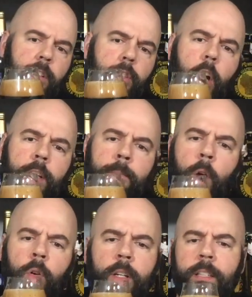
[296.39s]
dark
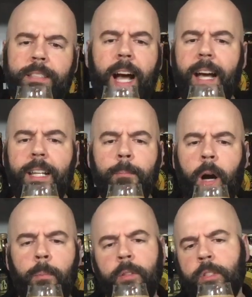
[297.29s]
mocha, tiny
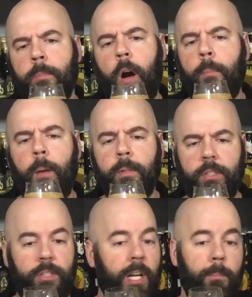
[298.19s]
bubbles, small bubbles.
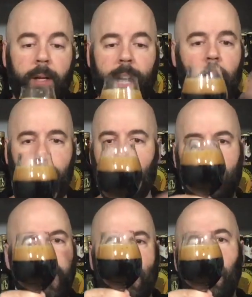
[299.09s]
They're starting to break up
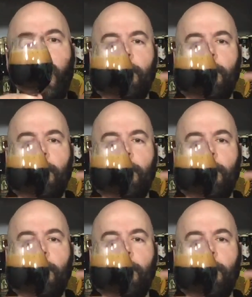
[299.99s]
already.